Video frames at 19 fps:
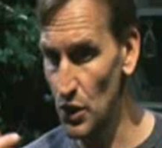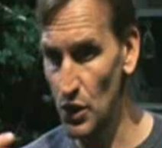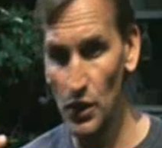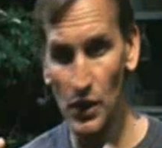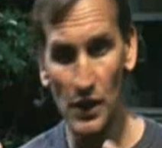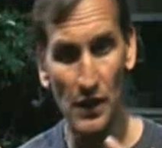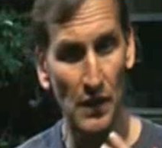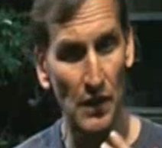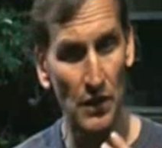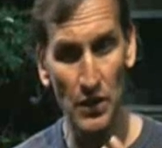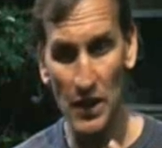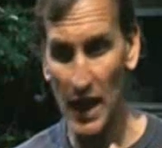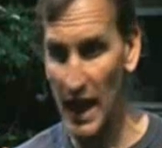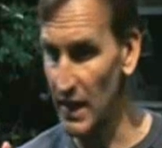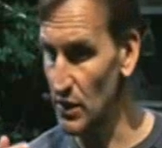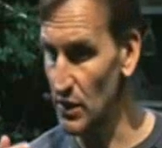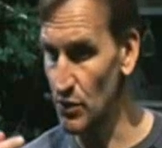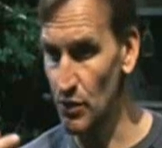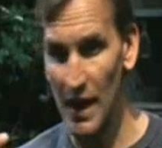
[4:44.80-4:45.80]
turning the
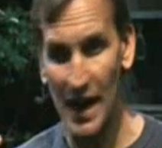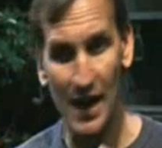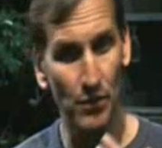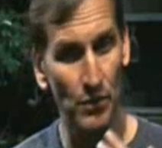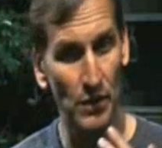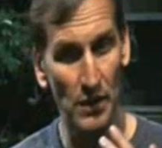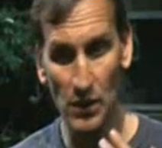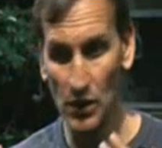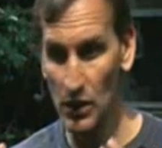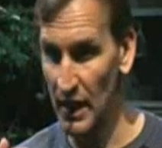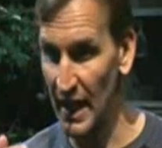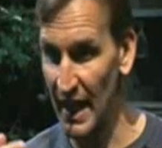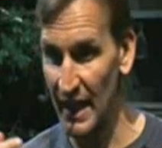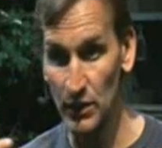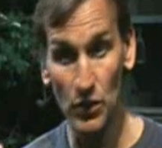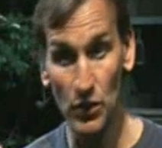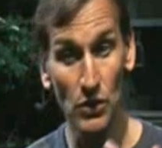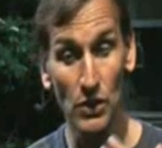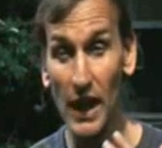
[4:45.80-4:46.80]
text round in your
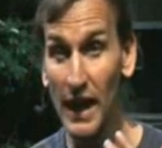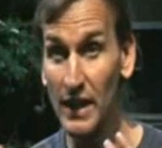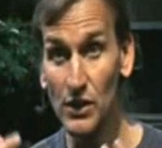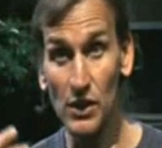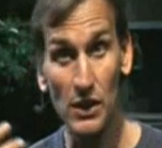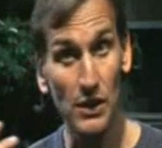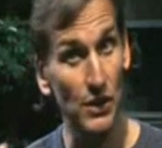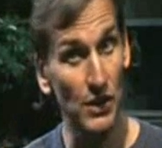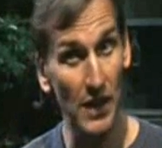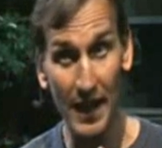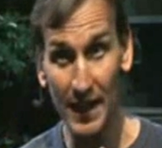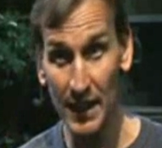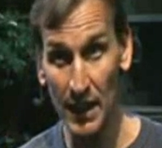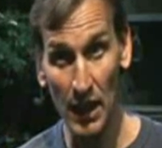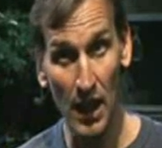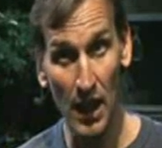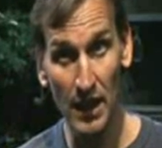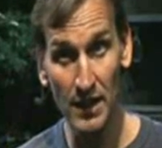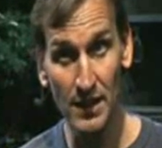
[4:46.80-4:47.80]
head, just actually saying the
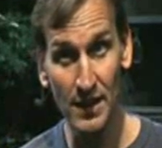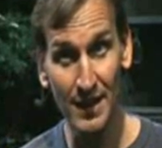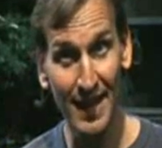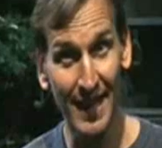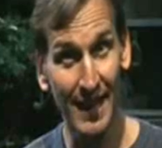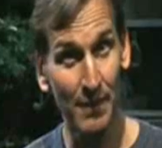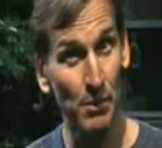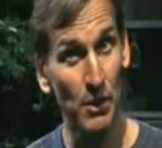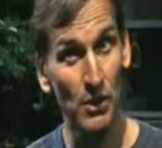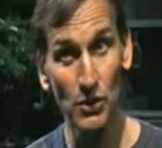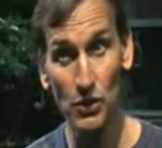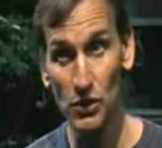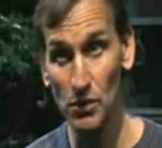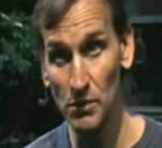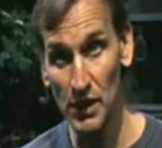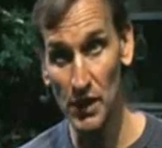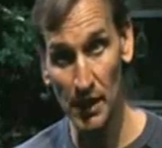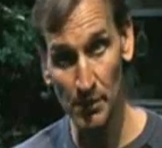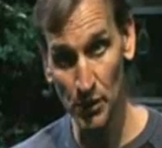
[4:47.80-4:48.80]
lines in your head, because
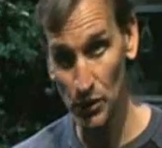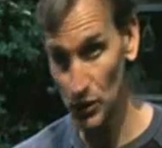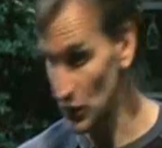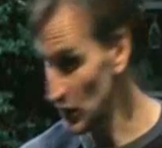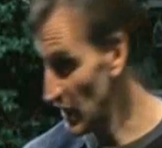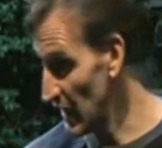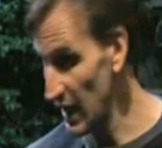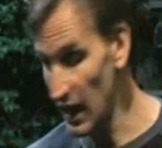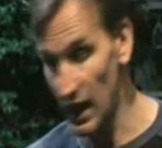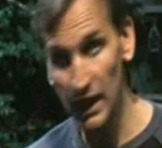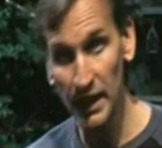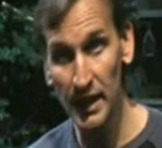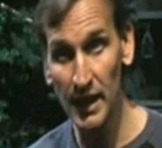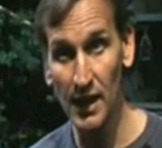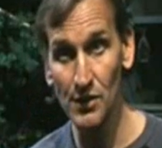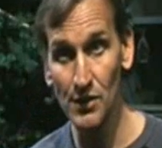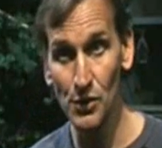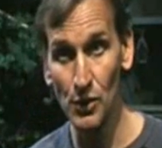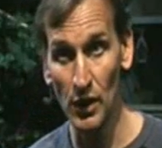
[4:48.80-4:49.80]
sometimes you'll say a line
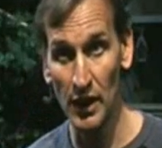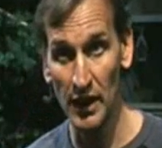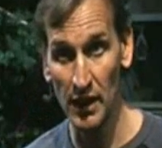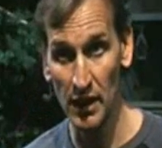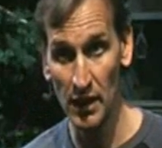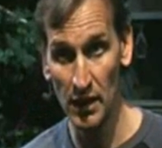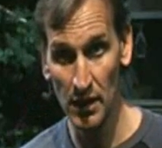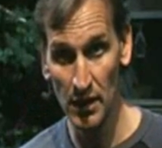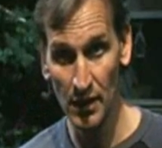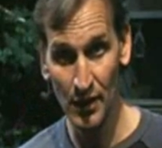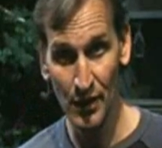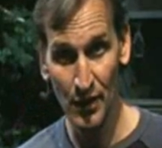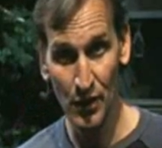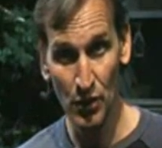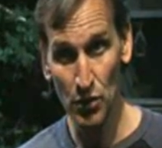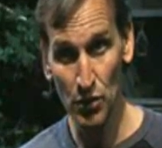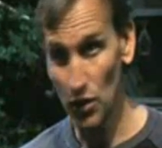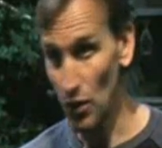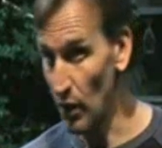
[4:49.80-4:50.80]
casually,
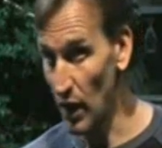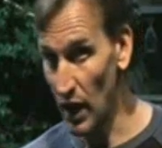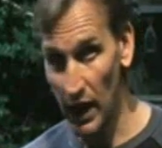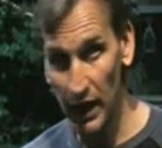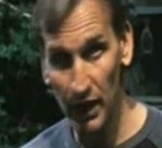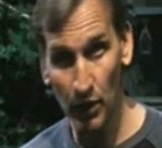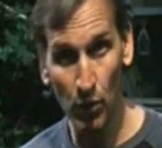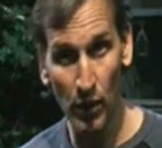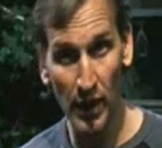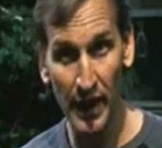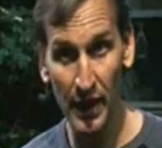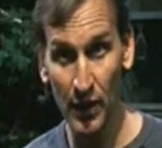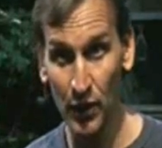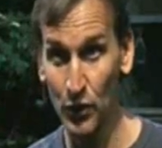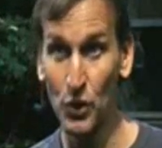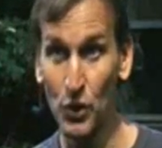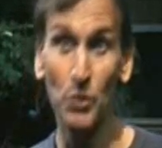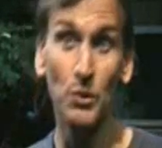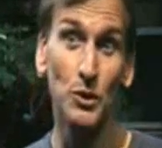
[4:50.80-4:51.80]
throw a line away
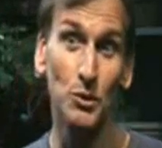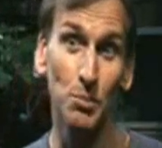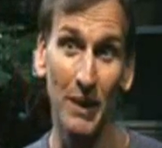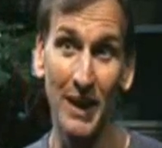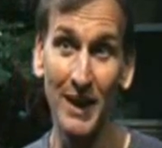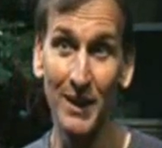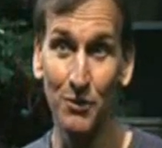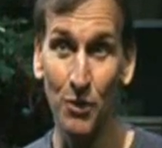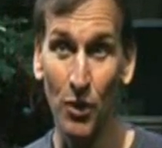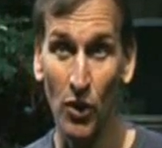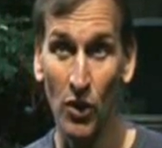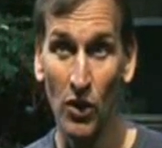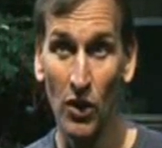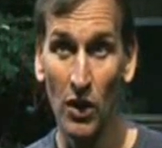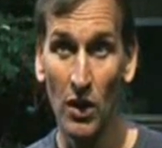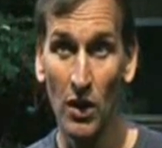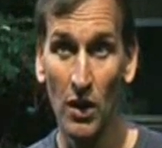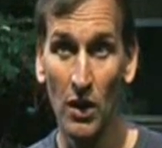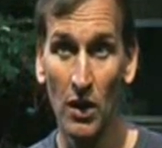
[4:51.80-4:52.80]
or do a speed run,
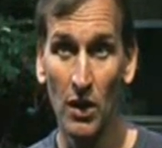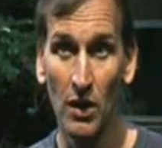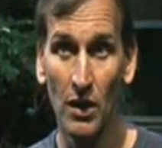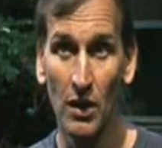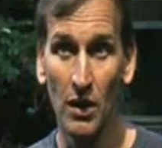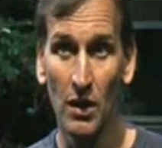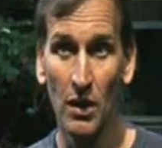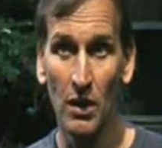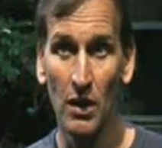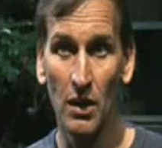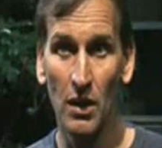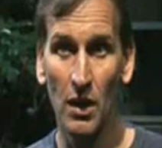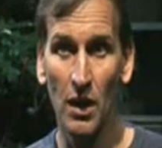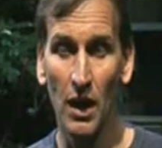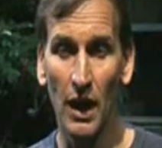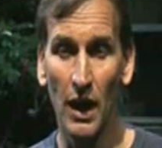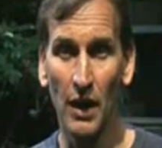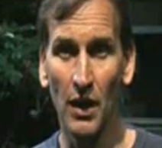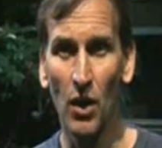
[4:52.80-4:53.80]

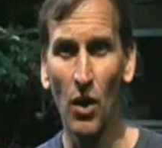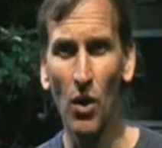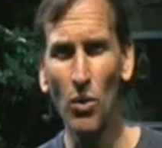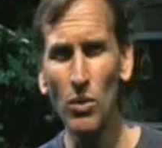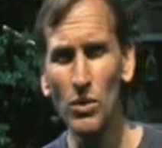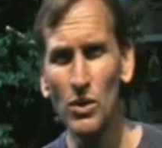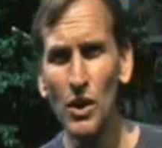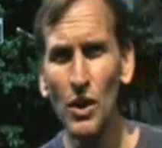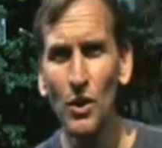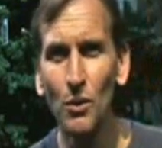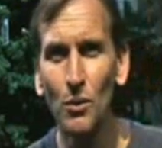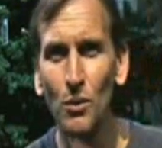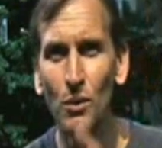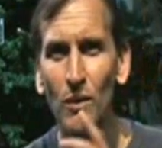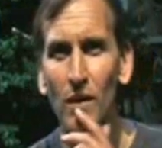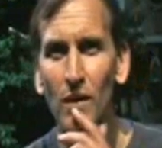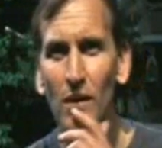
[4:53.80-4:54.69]
and a whole new